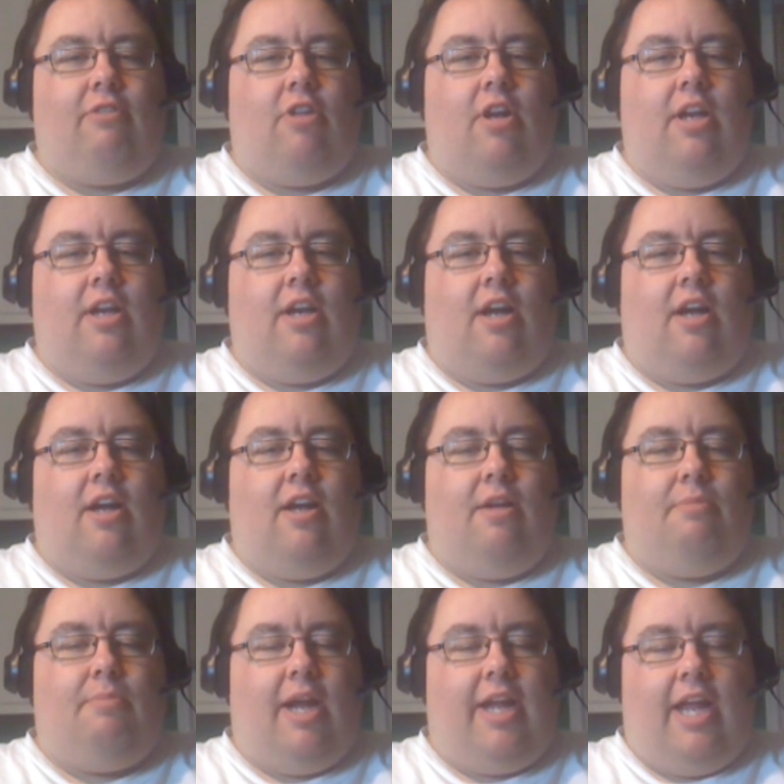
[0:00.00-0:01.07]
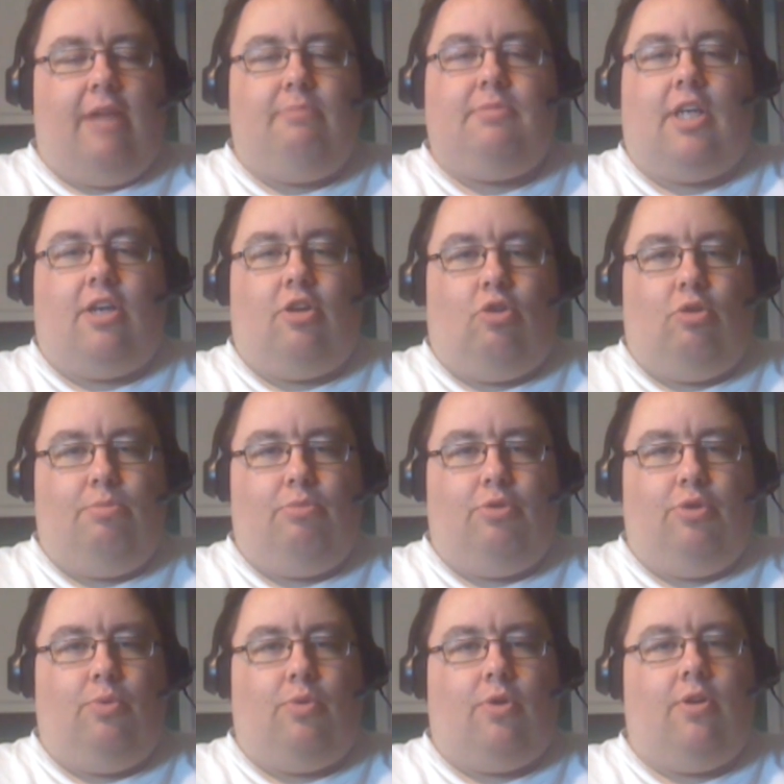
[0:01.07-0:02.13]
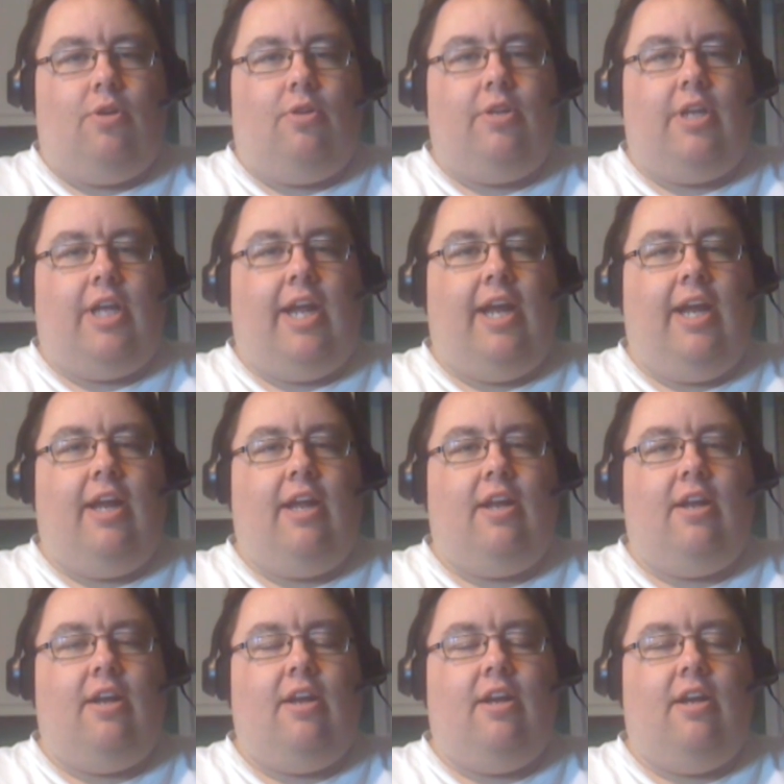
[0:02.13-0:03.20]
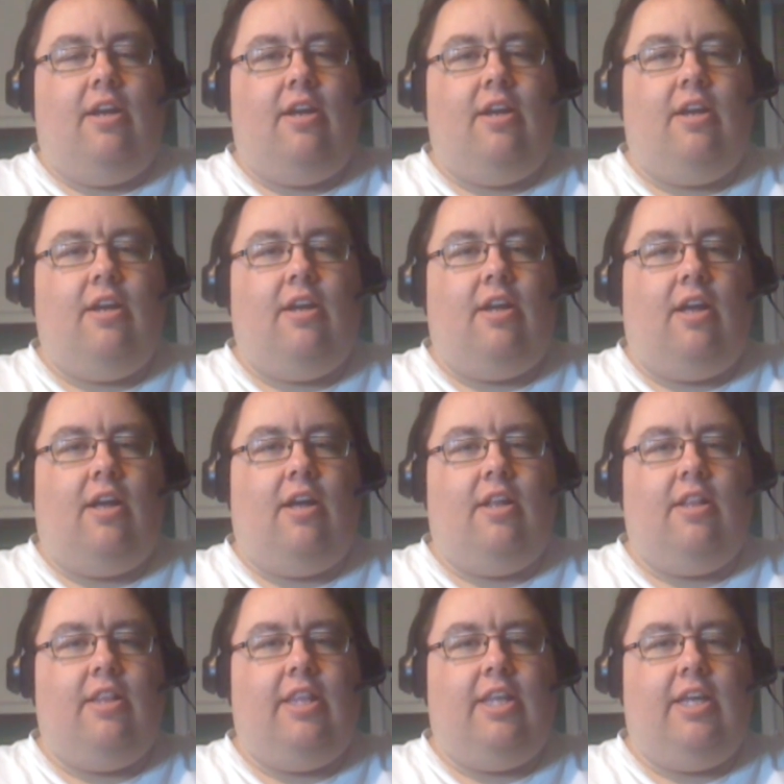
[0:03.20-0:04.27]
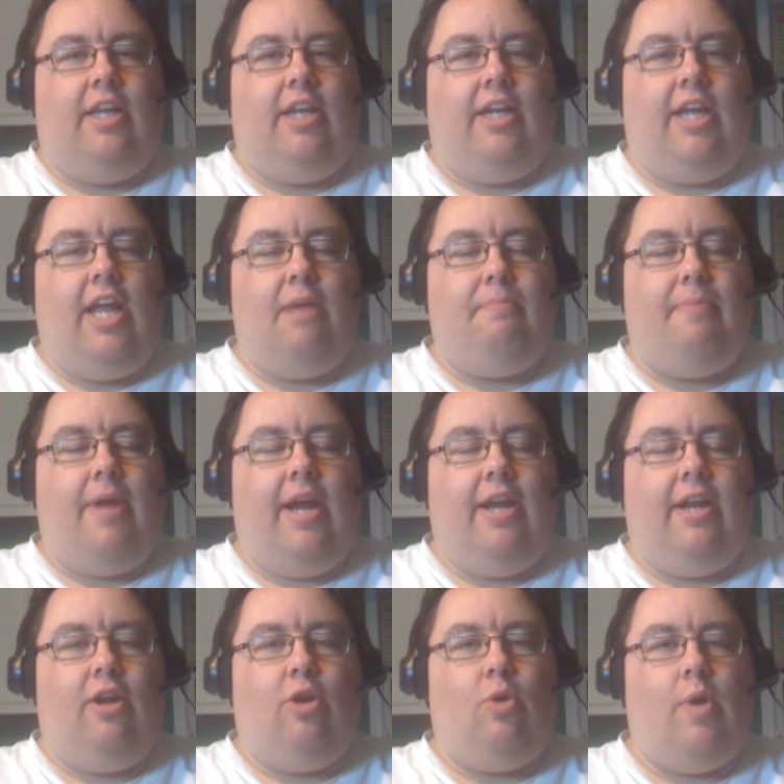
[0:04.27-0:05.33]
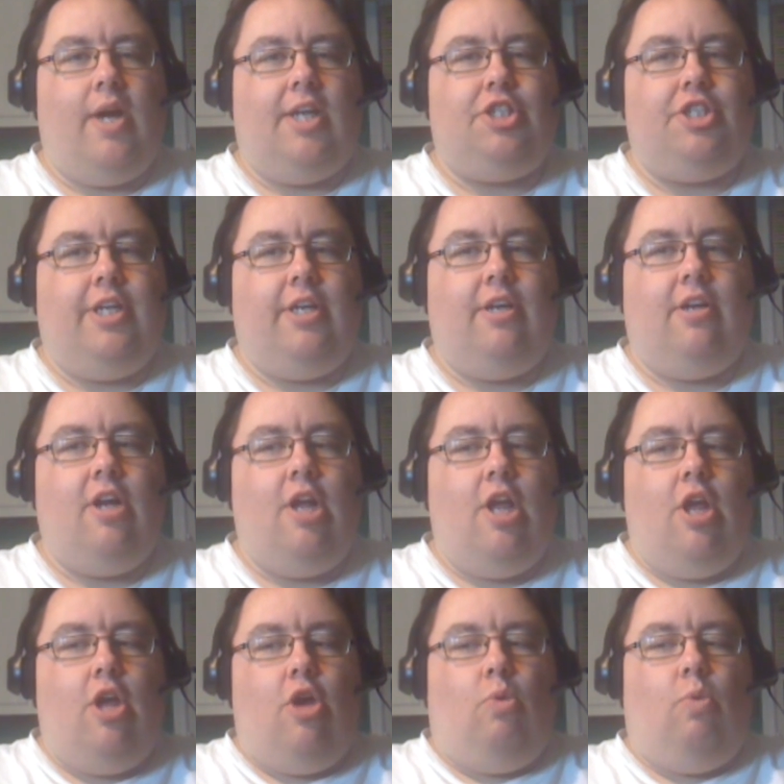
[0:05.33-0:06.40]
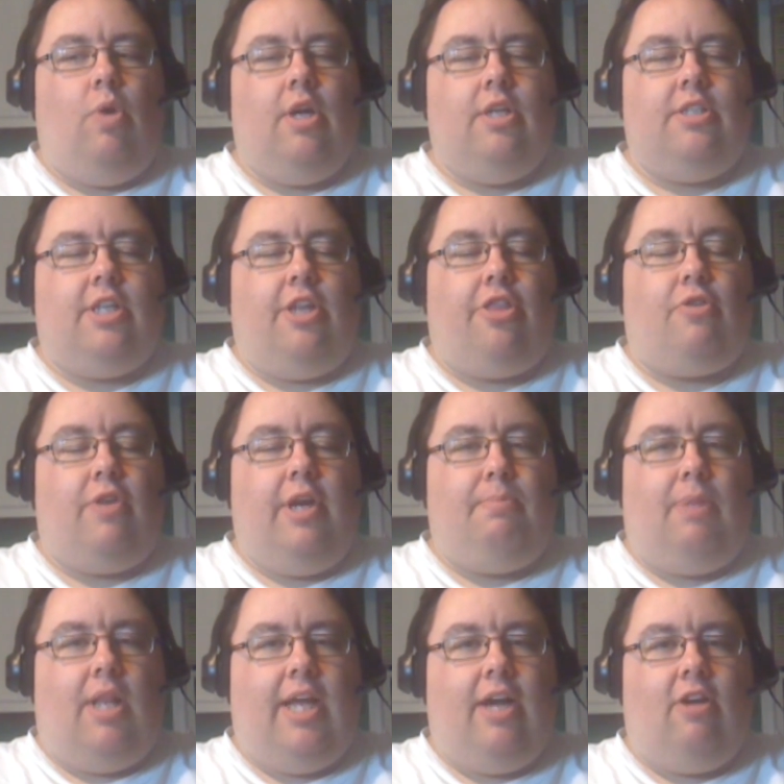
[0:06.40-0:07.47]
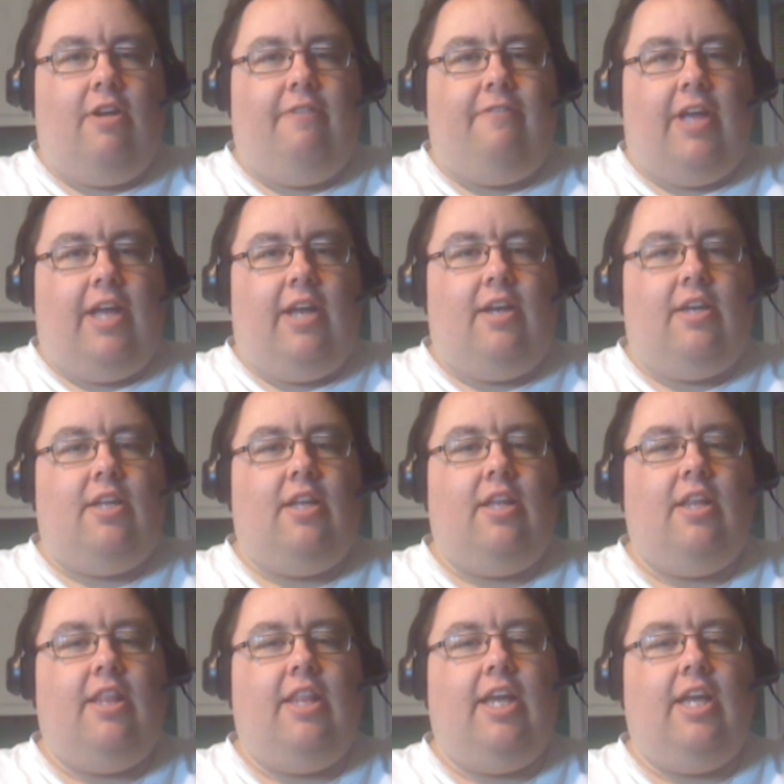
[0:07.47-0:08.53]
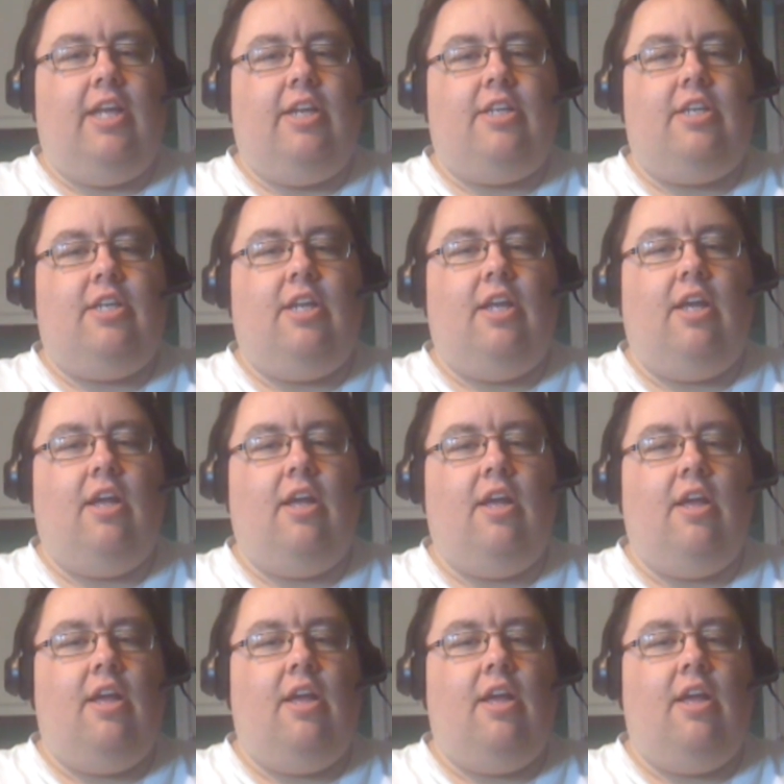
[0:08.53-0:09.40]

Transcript: run my games on a homebrew world, and the campaign in question was a three-player event that